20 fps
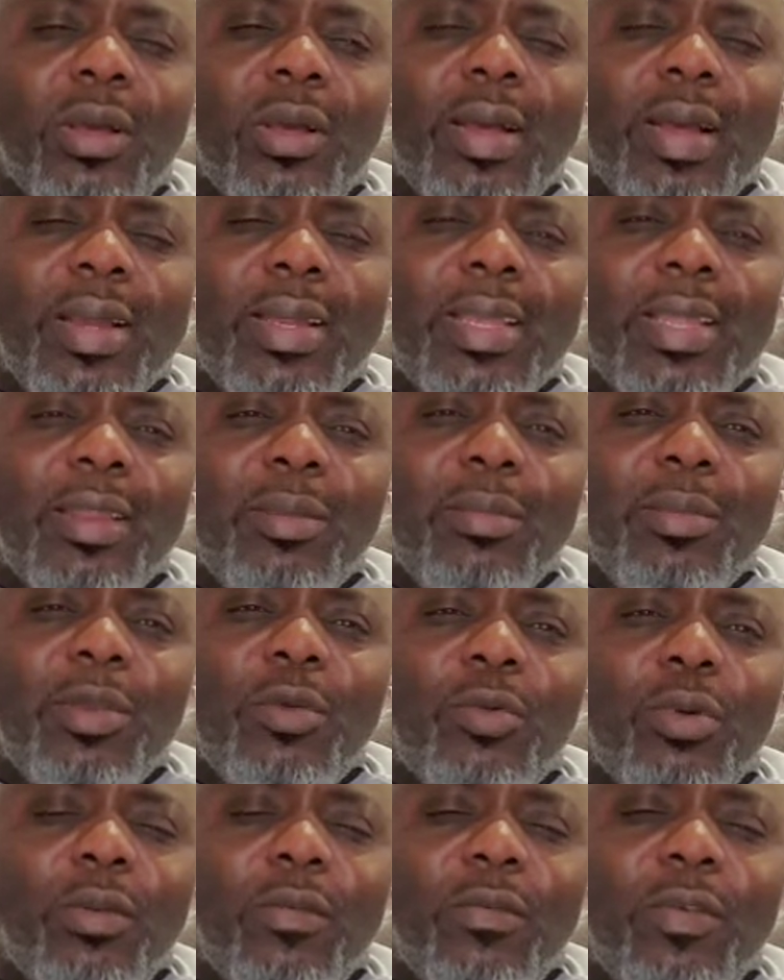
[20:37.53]
academic
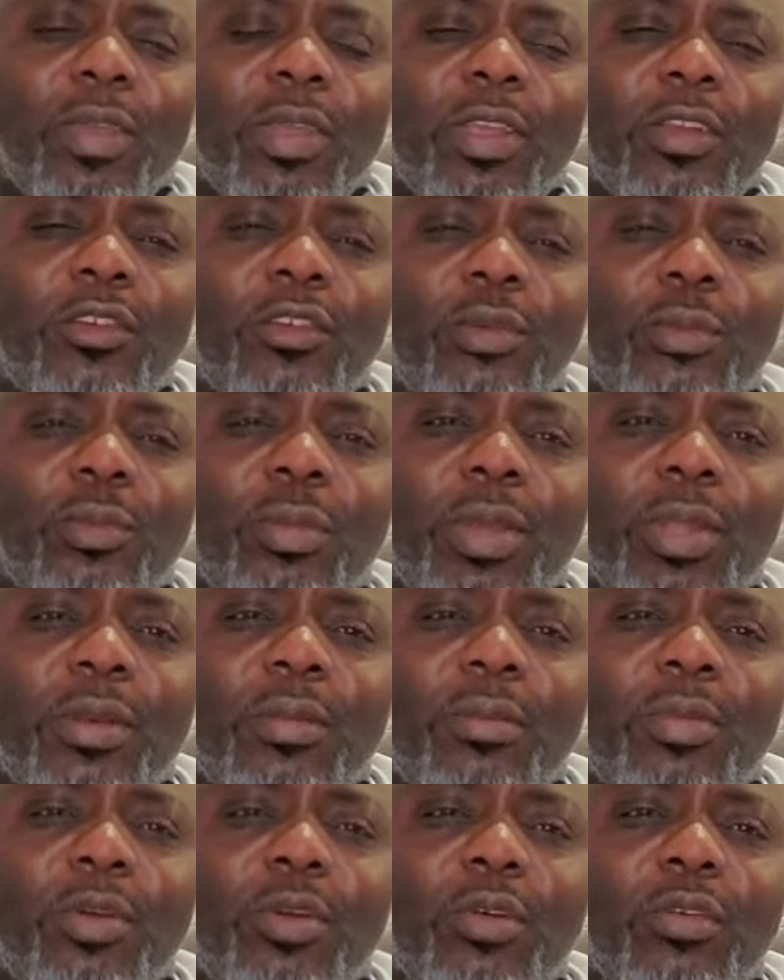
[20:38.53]
qualification, but
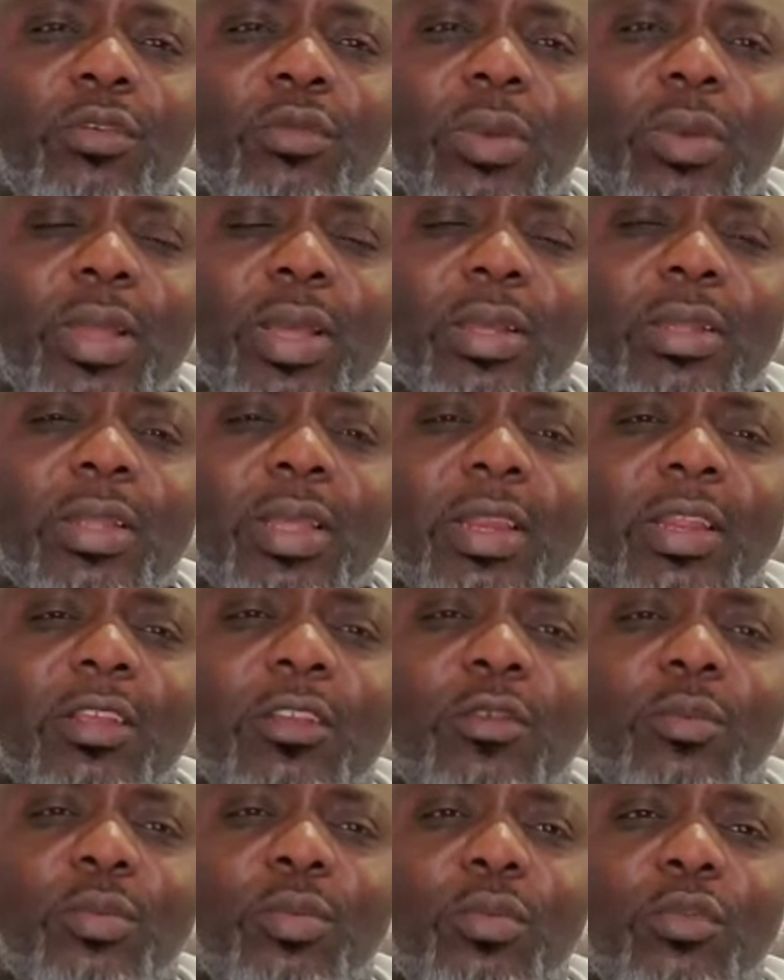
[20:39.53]
because you lack that
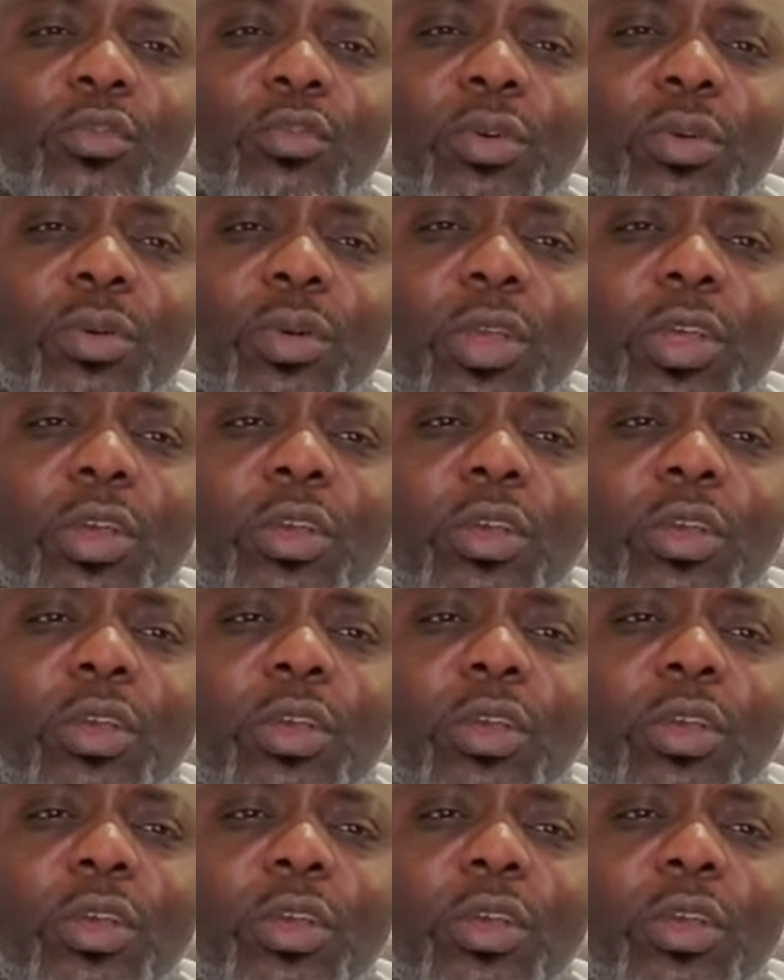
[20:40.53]
exposure,